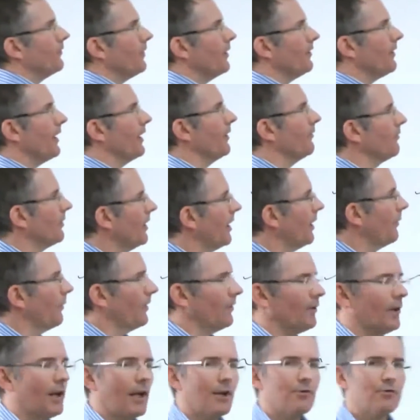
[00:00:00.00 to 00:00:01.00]
so you think, right,
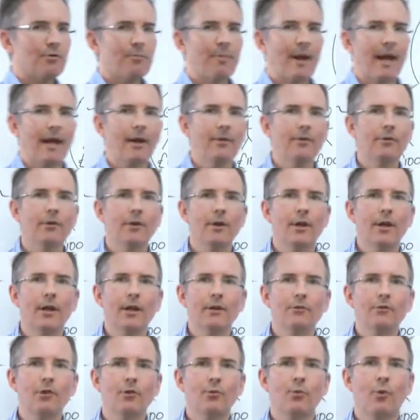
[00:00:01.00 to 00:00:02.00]
well, I've got £100,
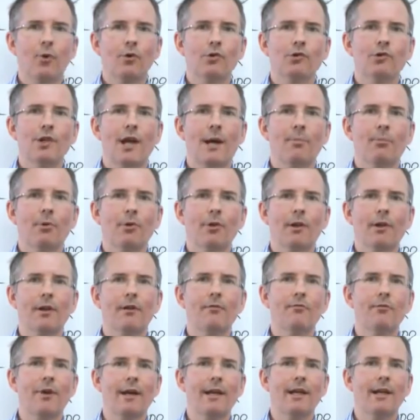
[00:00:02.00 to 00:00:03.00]
just washed up on an
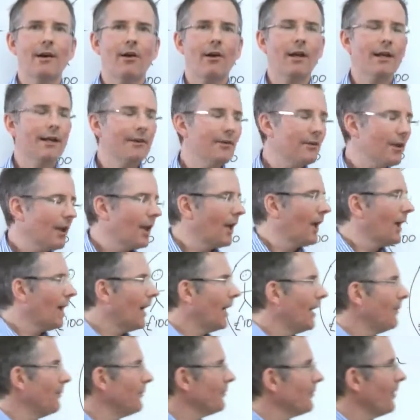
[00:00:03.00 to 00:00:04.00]
unfriendly island,
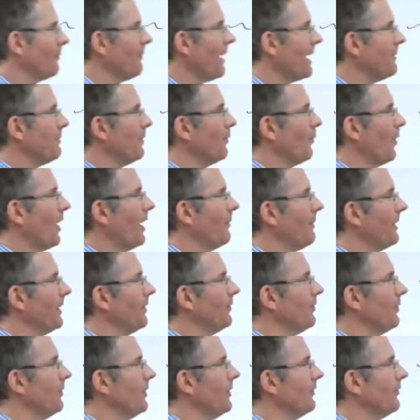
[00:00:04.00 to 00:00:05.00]
so maybe what I
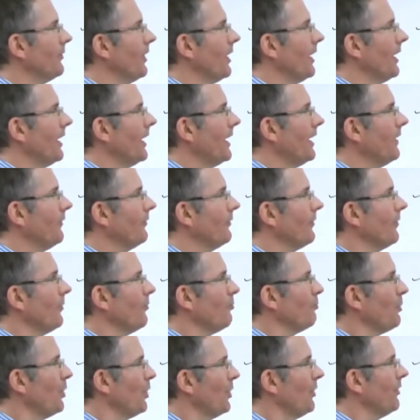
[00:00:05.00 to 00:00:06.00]
better do is
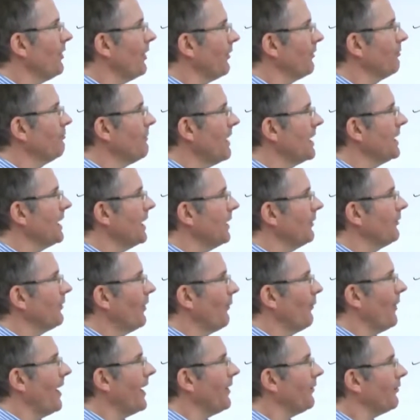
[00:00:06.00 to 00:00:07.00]
put this money
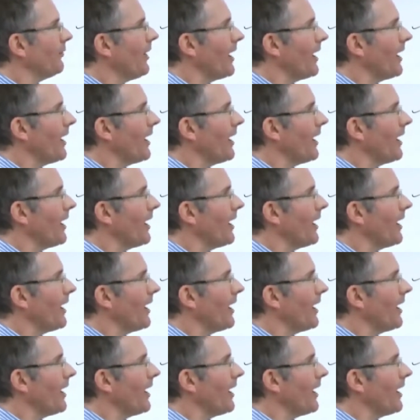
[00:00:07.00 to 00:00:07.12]
somewhere